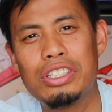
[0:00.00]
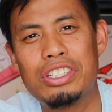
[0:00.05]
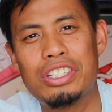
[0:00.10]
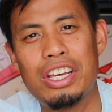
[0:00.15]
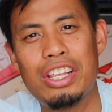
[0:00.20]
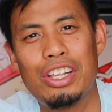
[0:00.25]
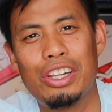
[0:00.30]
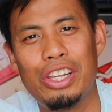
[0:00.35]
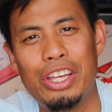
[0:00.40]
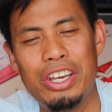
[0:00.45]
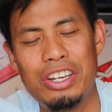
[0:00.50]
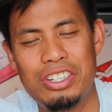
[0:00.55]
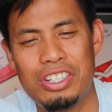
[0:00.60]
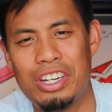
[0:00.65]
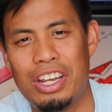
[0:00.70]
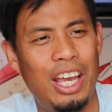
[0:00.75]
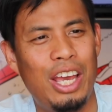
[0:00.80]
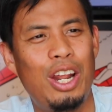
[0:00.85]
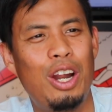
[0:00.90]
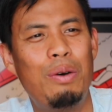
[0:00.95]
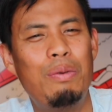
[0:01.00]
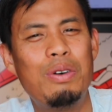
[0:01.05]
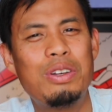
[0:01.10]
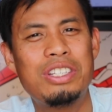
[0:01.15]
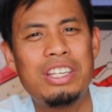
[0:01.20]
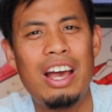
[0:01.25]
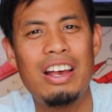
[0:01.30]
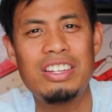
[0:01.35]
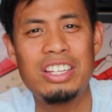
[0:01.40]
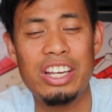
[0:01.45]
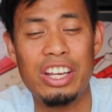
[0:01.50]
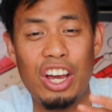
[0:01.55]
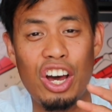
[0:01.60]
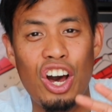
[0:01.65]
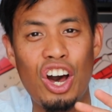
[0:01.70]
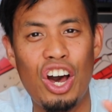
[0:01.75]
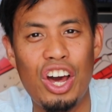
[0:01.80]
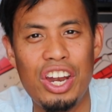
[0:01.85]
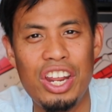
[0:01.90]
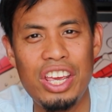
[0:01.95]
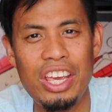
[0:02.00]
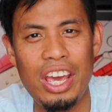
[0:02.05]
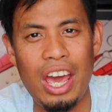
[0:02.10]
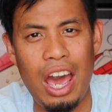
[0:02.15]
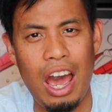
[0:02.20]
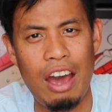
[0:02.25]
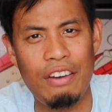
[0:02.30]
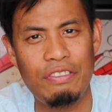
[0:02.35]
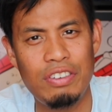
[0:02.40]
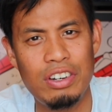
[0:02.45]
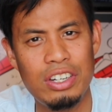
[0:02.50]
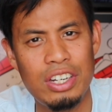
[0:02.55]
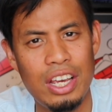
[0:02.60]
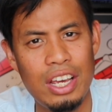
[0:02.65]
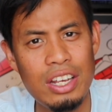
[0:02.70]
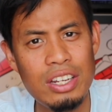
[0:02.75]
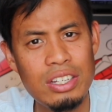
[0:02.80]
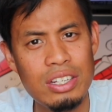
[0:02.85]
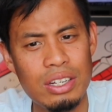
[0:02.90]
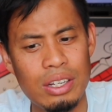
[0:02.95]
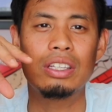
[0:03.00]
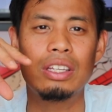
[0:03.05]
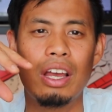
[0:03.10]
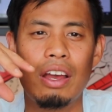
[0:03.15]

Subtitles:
to say the least. It almost has like a honey aftertaste.